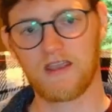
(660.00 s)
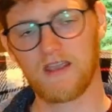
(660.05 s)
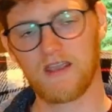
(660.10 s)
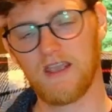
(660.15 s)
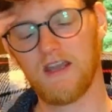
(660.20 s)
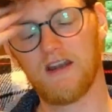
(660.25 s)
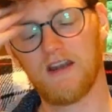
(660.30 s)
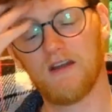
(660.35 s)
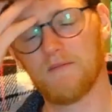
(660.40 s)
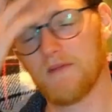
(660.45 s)

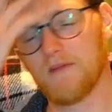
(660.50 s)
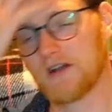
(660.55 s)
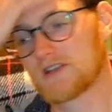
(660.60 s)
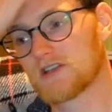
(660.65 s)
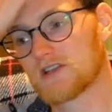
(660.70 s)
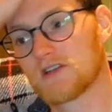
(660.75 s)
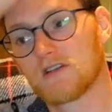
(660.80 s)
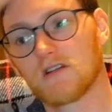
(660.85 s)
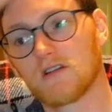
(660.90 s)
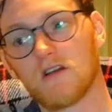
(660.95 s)
think in a
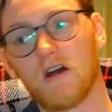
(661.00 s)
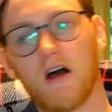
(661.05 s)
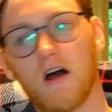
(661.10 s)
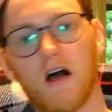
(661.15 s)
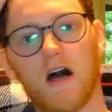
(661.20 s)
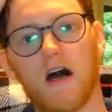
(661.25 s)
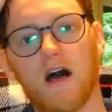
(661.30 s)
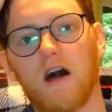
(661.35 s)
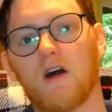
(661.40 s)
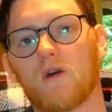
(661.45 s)
much,
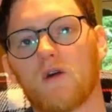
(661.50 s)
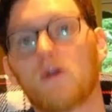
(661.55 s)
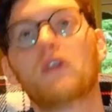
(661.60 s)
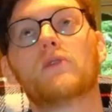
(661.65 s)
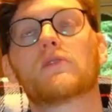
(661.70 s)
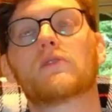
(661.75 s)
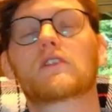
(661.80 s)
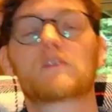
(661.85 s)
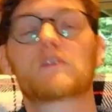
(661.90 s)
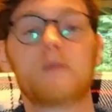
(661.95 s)

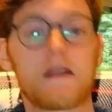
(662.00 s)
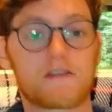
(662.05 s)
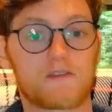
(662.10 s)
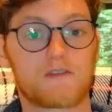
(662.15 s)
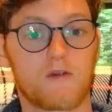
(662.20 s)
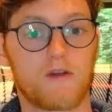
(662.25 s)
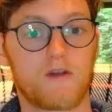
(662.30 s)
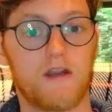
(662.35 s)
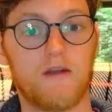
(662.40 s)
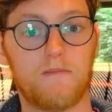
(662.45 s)
or you would
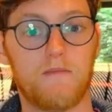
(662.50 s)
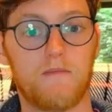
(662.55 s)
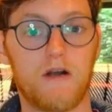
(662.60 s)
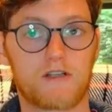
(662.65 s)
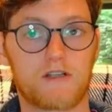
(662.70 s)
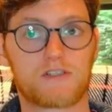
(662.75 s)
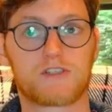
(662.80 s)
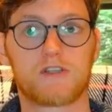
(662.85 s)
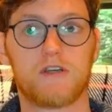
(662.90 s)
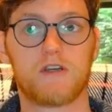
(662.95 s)
expect, sorry, in a
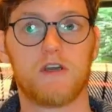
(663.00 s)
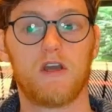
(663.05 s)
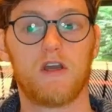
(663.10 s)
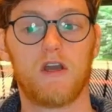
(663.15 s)
much